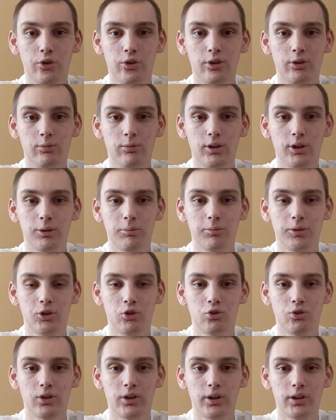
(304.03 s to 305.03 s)
I recommend
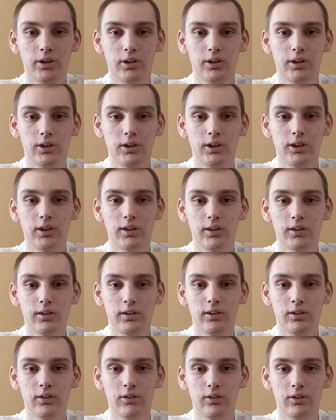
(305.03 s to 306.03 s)
try it and get it
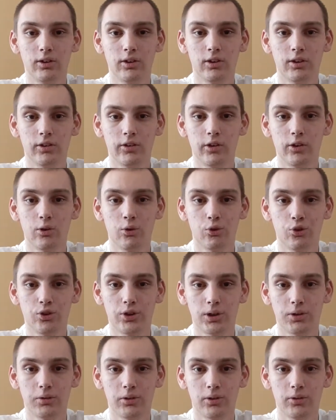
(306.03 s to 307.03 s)
in the Ghost
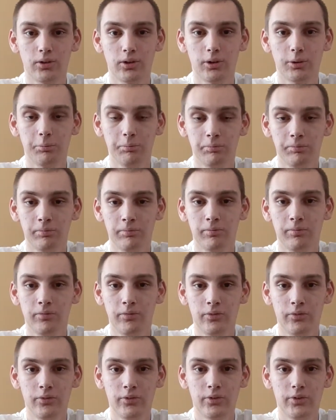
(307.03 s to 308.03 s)
Town area,
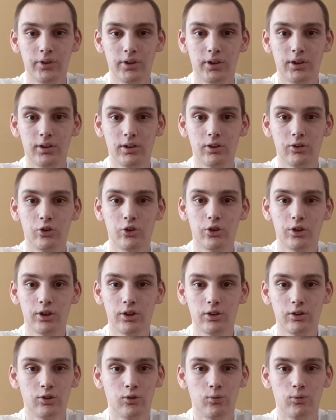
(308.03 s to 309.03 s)
and it's
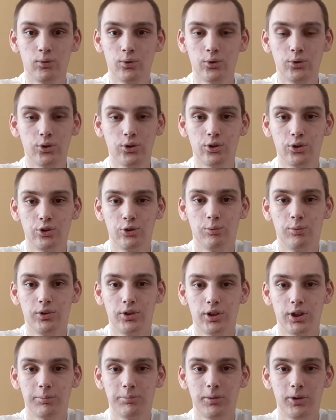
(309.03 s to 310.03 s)
really good. You will
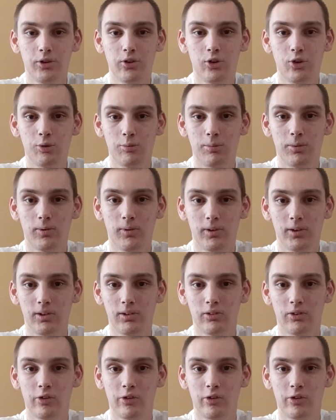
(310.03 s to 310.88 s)
not be disappointed.